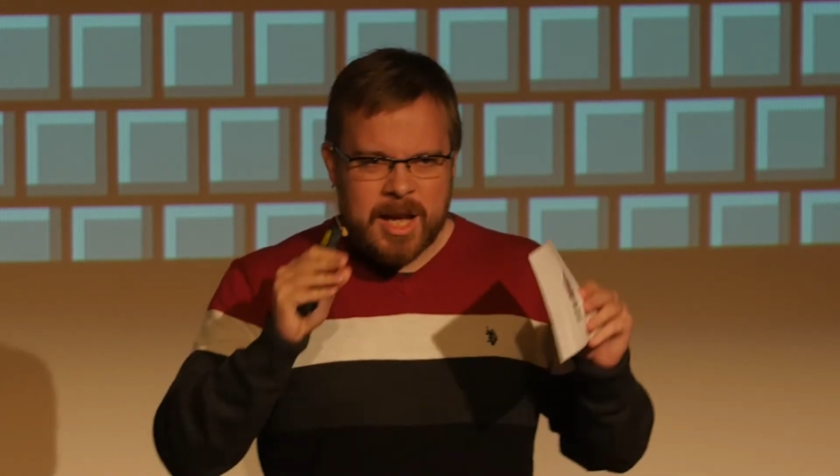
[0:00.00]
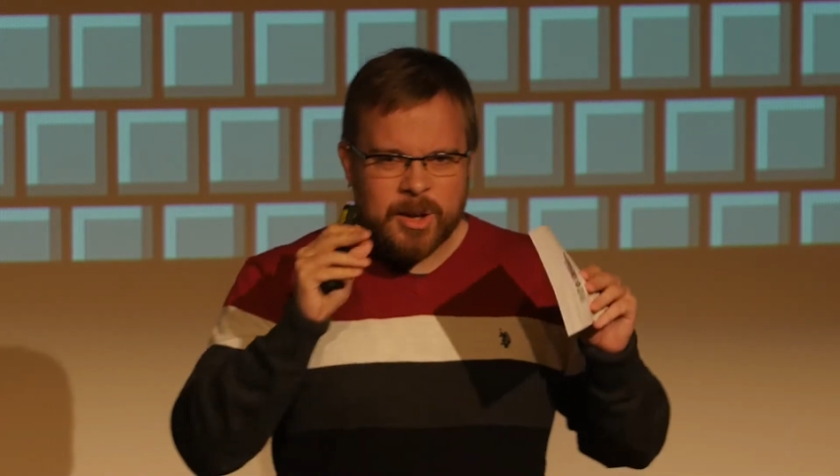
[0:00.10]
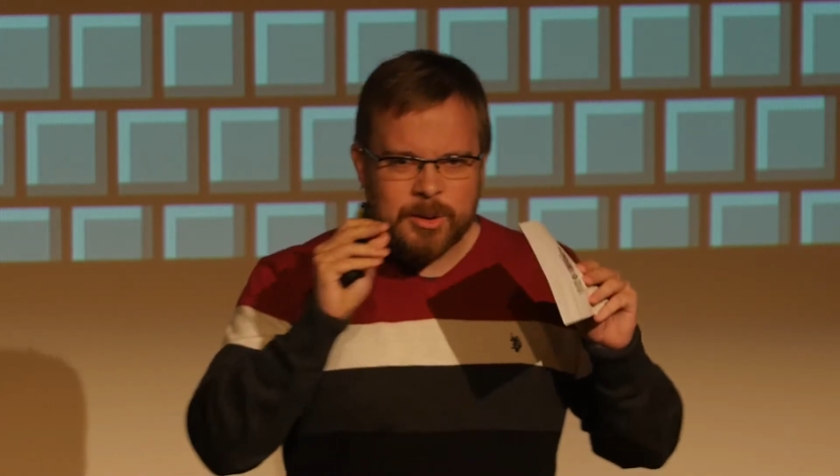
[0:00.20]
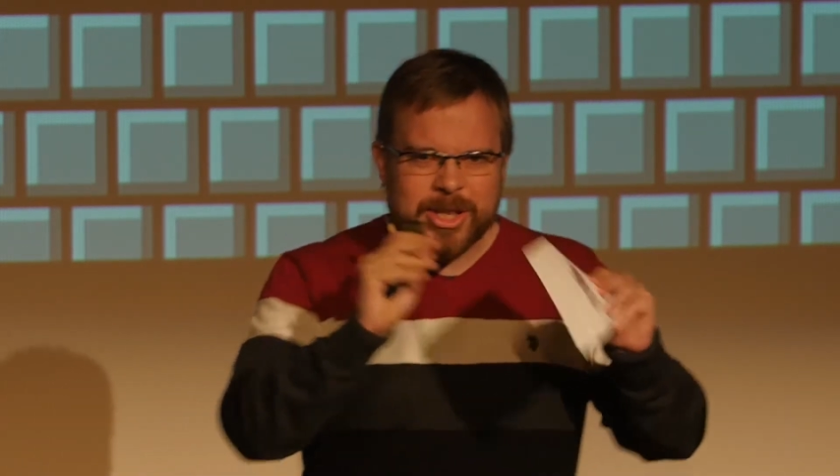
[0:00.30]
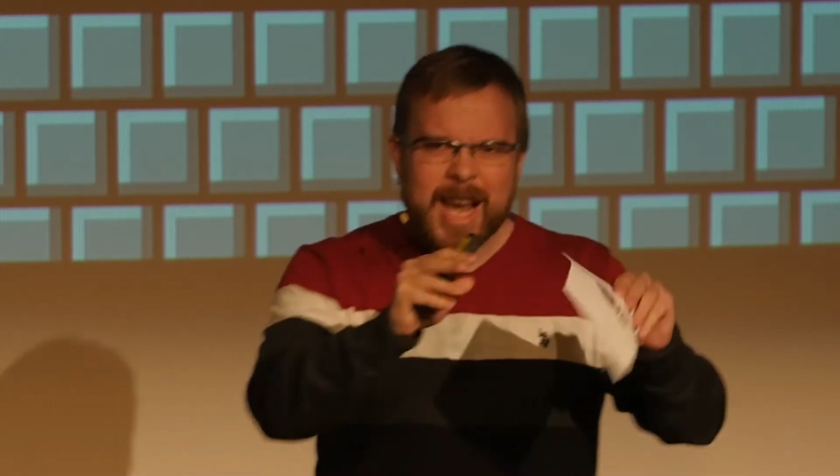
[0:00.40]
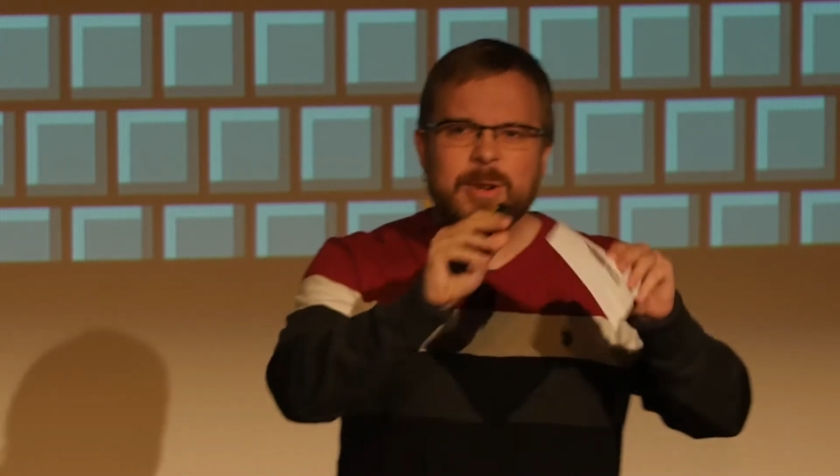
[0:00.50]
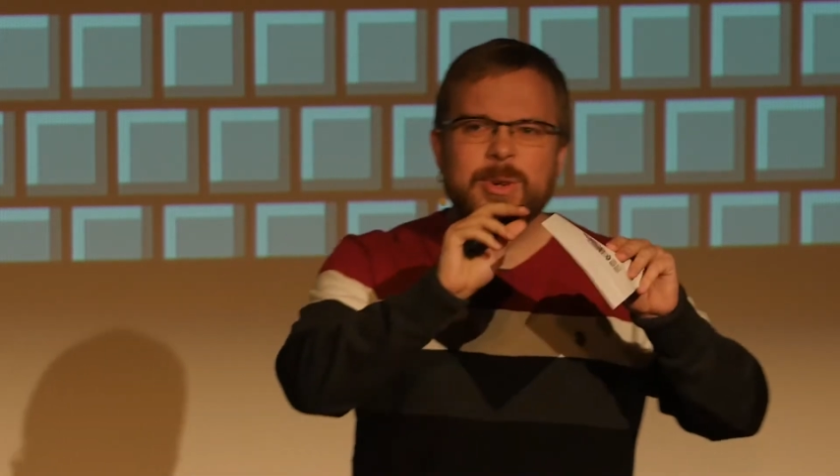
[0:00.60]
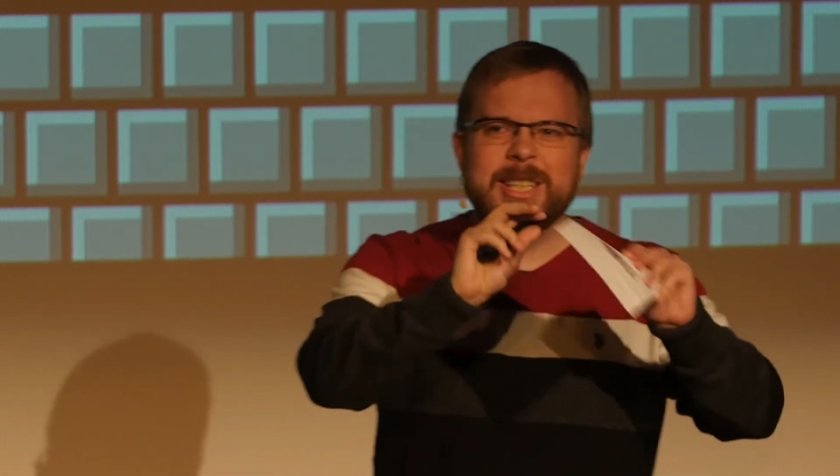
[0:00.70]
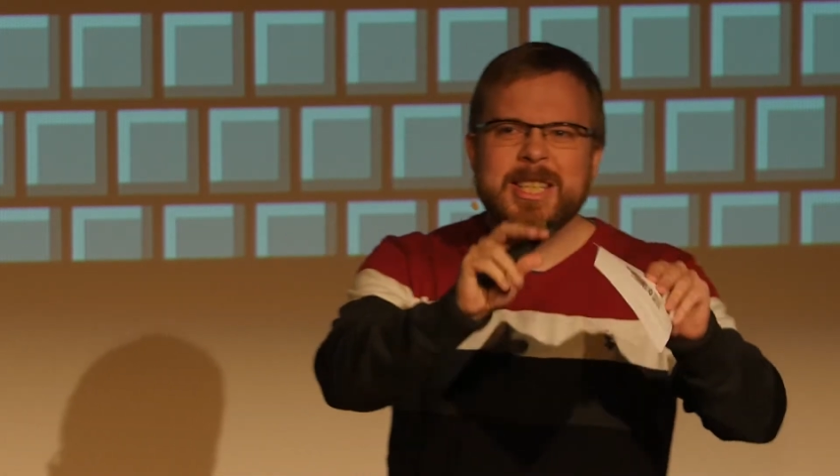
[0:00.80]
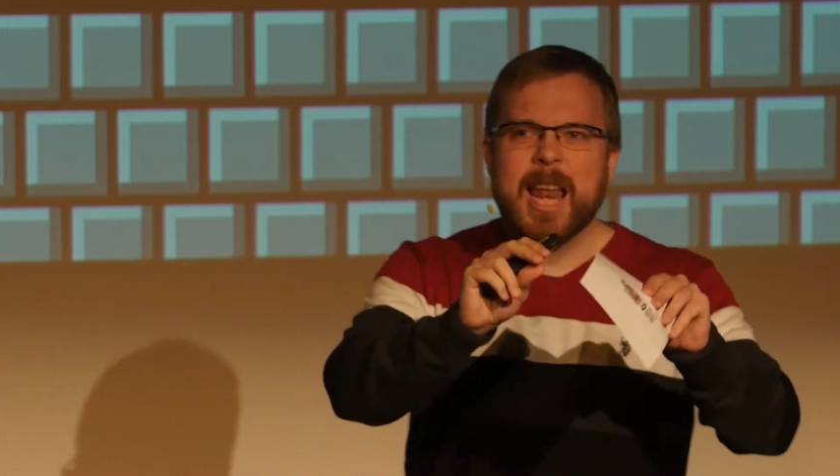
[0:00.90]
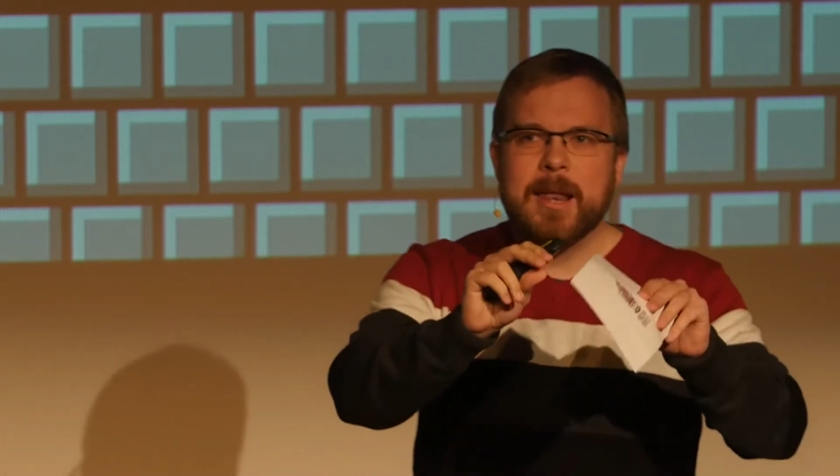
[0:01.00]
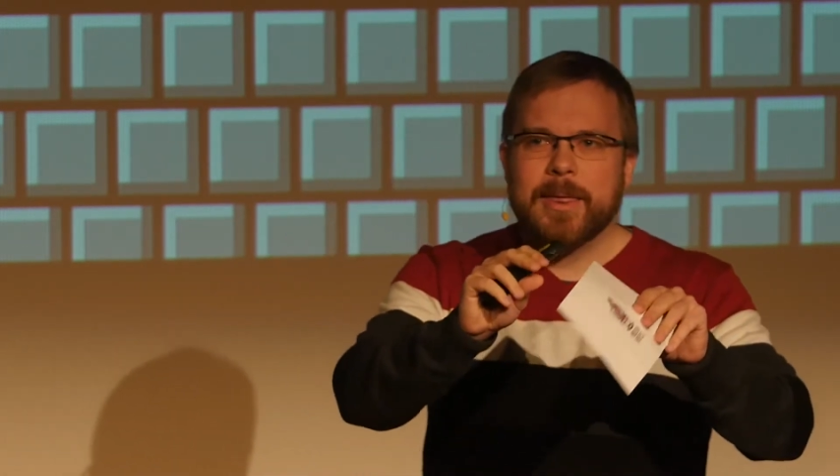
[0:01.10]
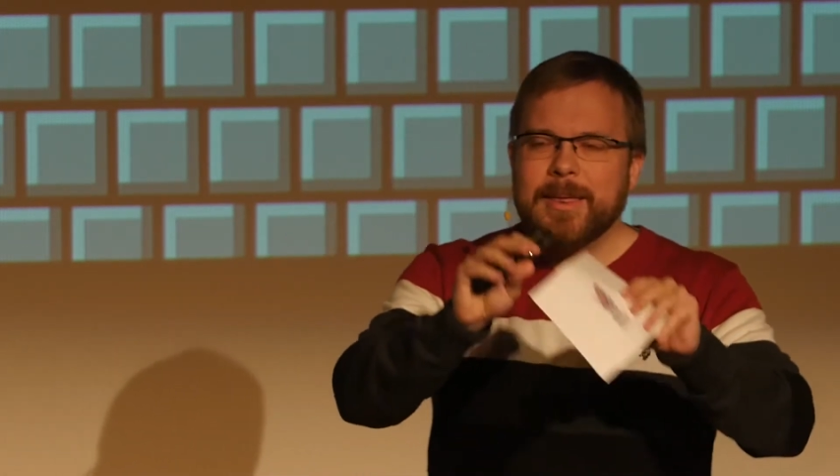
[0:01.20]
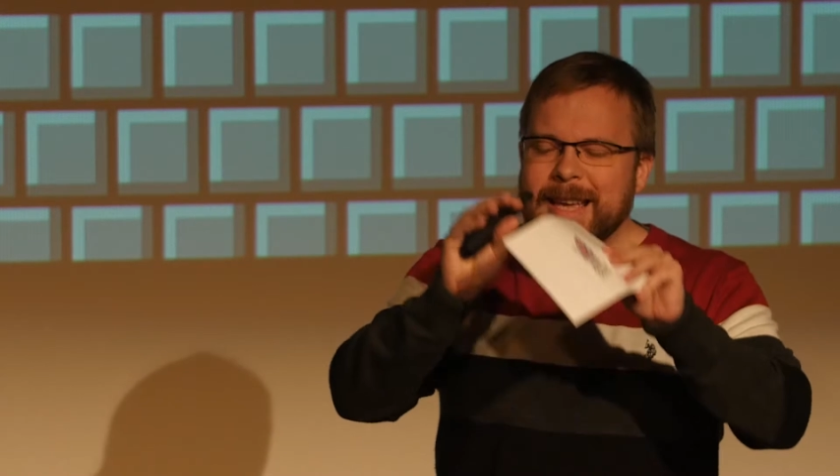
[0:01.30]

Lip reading: And on January 10th,